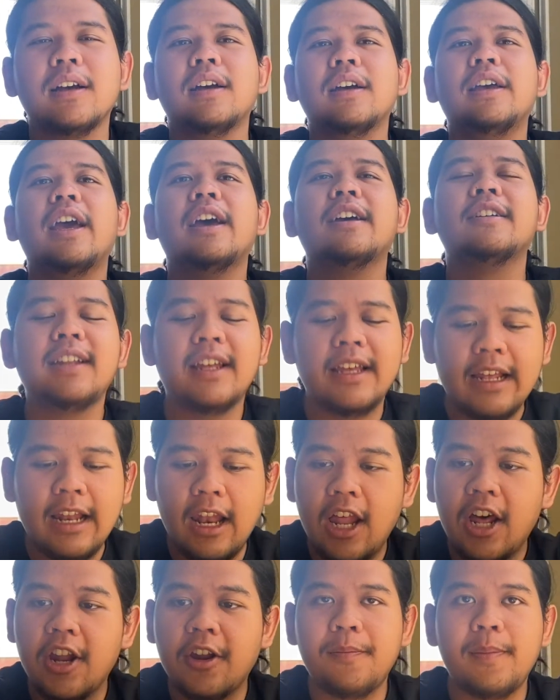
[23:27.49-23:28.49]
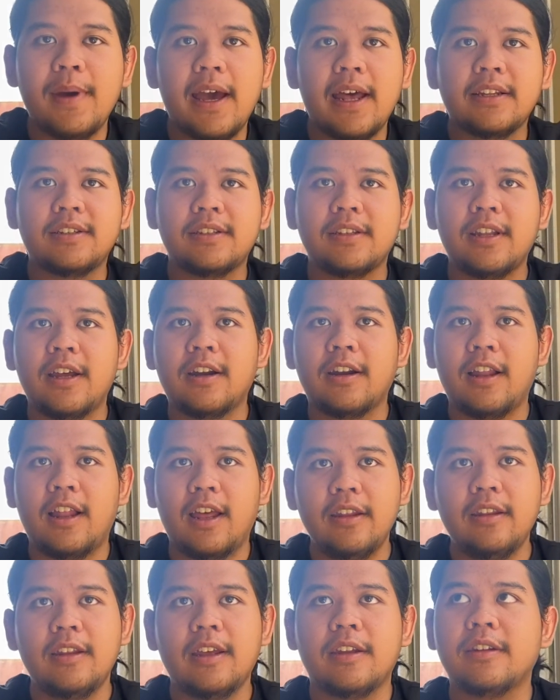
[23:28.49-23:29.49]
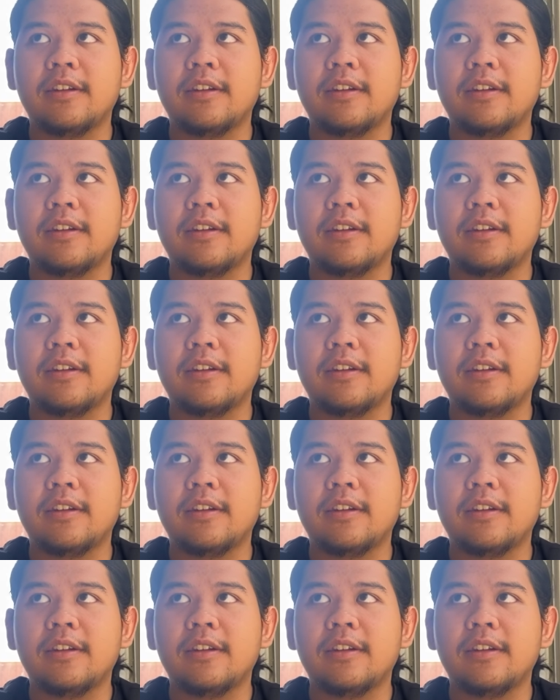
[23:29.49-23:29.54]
Yeah, like a lot of beds there, right? And